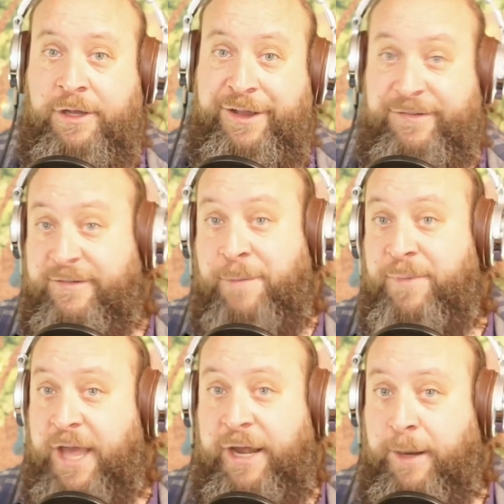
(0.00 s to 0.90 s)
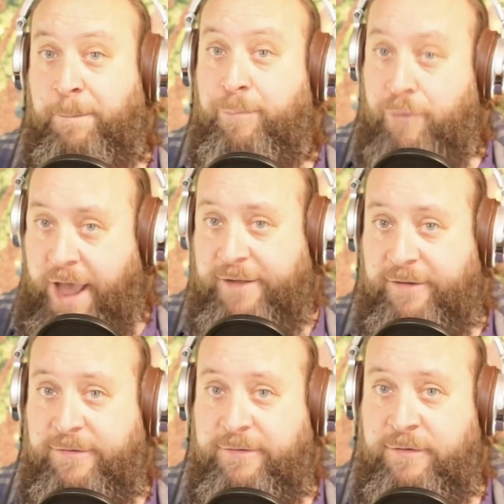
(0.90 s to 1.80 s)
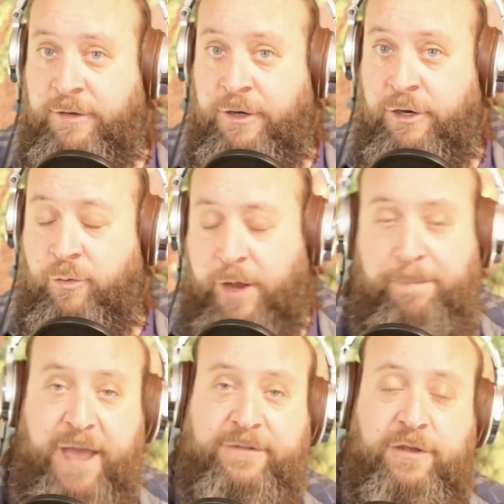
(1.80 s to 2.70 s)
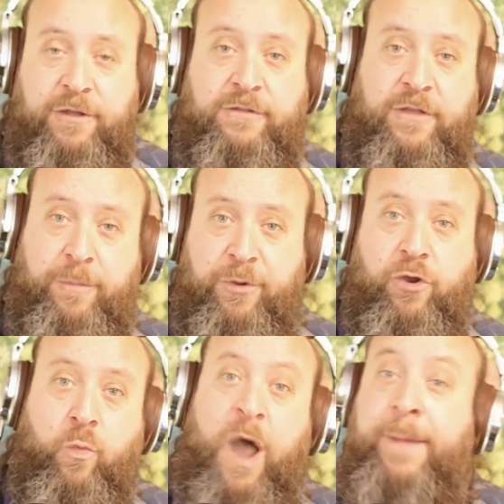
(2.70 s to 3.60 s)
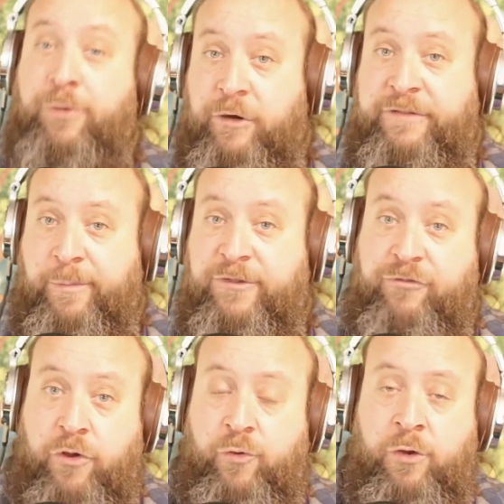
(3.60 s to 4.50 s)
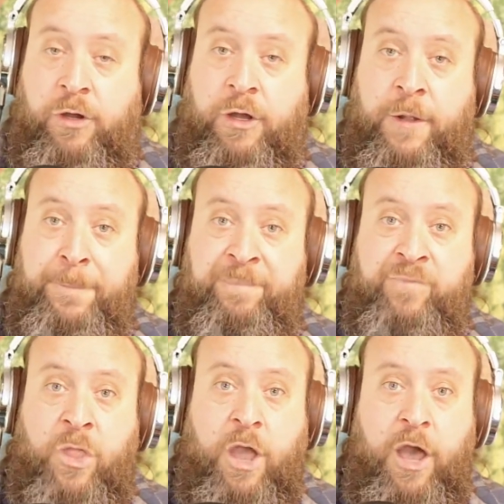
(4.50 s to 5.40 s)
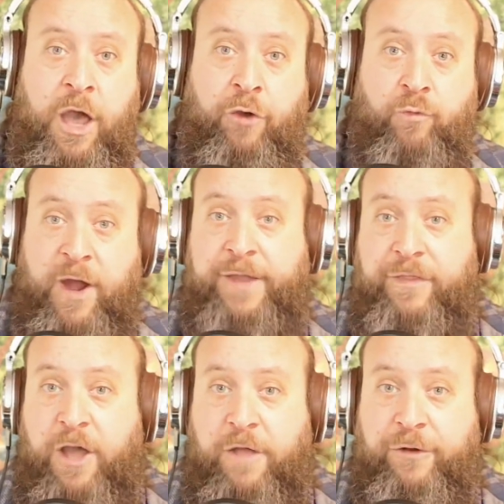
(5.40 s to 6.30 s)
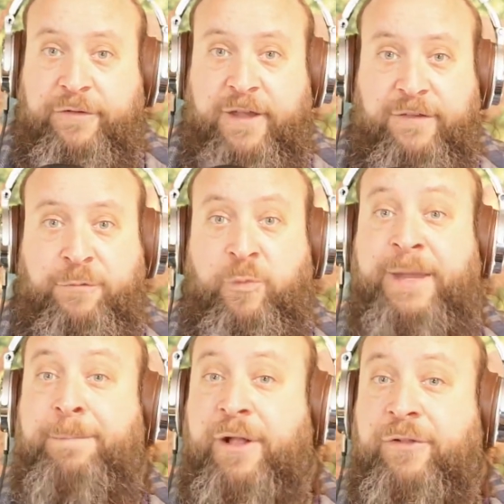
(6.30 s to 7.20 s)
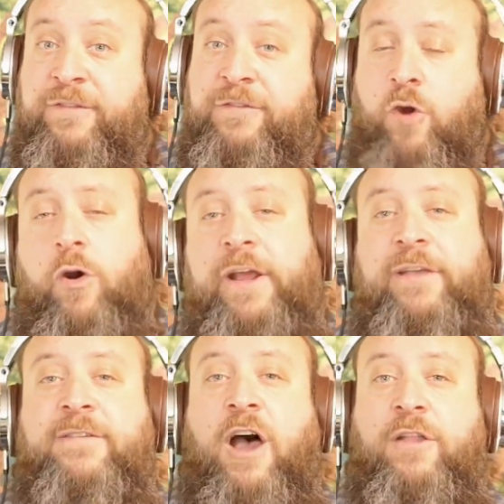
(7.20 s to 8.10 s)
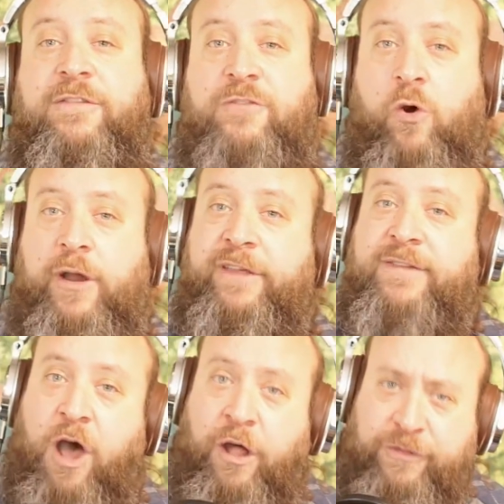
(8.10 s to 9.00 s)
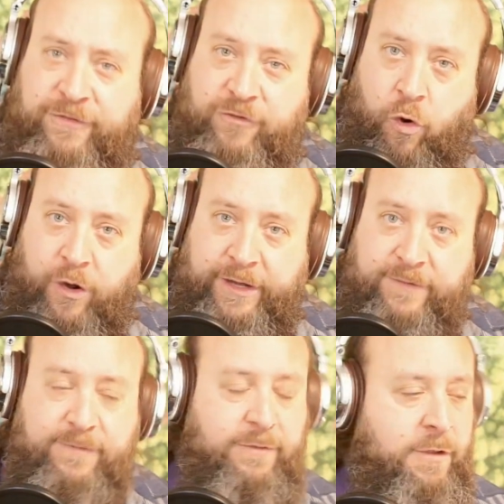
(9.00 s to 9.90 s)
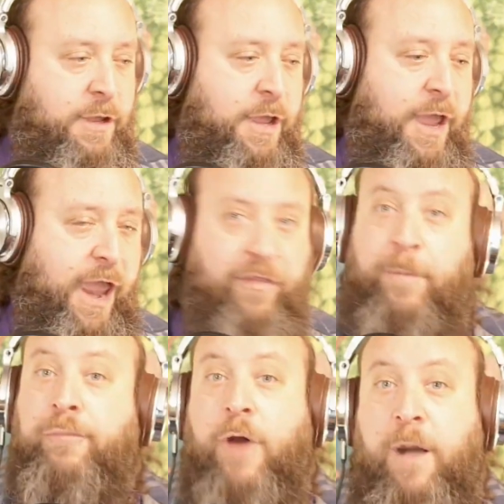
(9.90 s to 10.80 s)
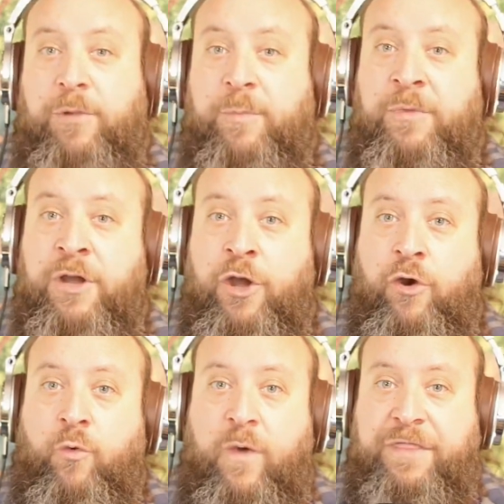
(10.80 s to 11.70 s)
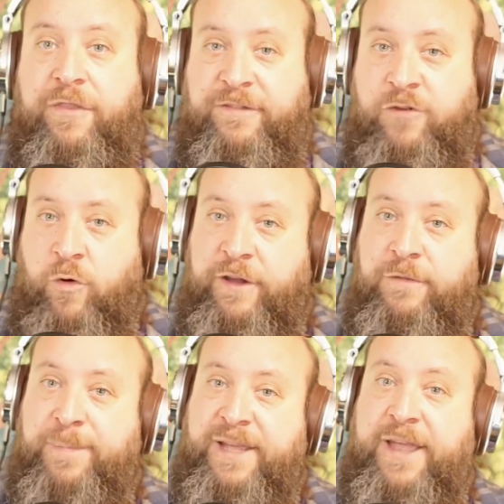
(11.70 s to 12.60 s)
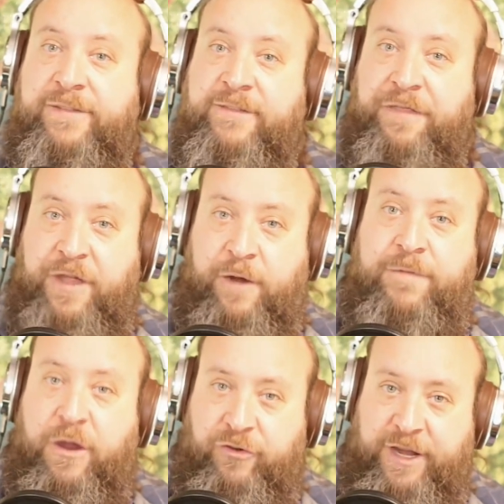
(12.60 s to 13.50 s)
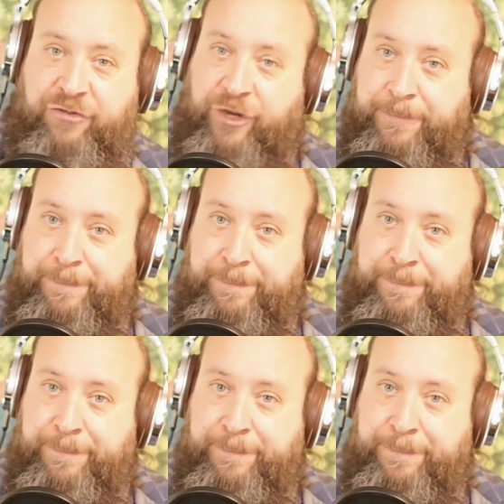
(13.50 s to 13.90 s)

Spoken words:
is I'm getting practice. Right? Back to the book, Why Buddhism is True. Wright, the author, says, we build stories on stories on stories, and the problem with the stories begins at their foundation.